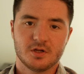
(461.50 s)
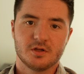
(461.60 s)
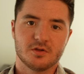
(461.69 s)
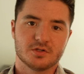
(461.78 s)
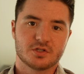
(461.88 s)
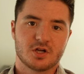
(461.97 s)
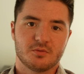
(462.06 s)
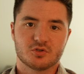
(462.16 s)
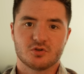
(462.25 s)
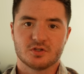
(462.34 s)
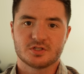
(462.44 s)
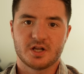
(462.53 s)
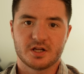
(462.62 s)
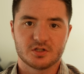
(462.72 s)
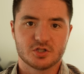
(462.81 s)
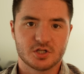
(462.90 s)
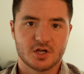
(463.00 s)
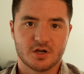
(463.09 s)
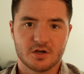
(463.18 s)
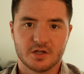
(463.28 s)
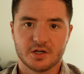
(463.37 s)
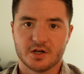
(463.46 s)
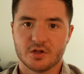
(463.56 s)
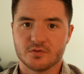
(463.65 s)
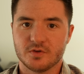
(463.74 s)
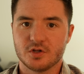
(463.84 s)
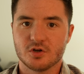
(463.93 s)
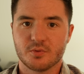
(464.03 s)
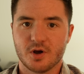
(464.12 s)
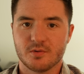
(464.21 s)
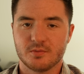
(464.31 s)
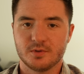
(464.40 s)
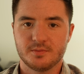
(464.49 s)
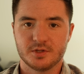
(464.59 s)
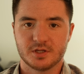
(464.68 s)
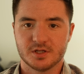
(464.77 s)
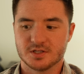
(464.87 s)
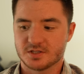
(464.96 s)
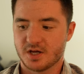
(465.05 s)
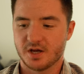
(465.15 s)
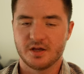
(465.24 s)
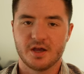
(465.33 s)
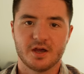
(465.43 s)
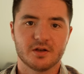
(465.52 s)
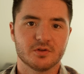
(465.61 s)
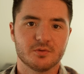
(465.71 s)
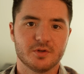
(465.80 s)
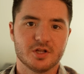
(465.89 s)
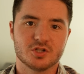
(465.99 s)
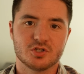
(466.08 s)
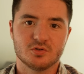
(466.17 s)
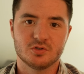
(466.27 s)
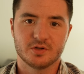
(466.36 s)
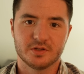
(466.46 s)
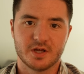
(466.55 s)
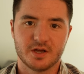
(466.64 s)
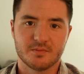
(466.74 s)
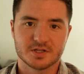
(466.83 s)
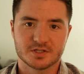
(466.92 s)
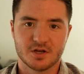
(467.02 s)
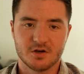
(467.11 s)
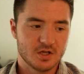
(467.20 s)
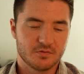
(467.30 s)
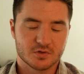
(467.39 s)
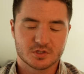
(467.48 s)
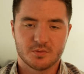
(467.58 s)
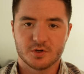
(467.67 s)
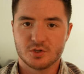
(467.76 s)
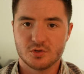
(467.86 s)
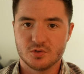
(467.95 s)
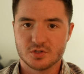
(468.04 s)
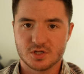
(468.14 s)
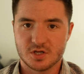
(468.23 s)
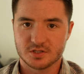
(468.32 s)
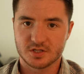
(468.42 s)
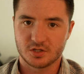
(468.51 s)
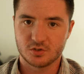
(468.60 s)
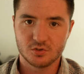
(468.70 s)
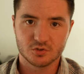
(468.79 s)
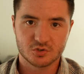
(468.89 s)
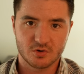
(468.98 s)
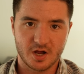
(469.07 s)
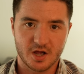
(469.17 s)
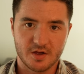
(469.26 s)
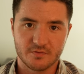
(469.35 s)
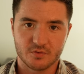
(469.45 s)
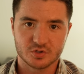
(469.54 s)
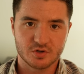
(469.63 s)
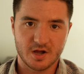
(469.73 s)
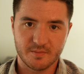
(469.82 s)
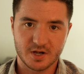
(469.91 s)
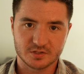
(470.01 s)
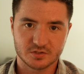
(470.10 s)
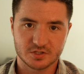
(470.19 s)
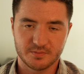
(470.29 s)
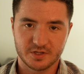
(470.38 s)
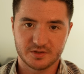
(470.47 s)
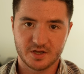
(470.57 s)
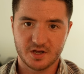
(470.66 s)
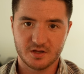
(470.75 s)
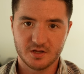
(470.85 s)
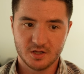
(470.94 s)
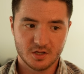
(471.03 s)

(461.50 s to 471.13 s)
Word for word: there's a couple tricks that I could share in another video probably because I had a little bit of issue doing that myself. If you're someone who uses like Google Drive or Dropbox or something like that,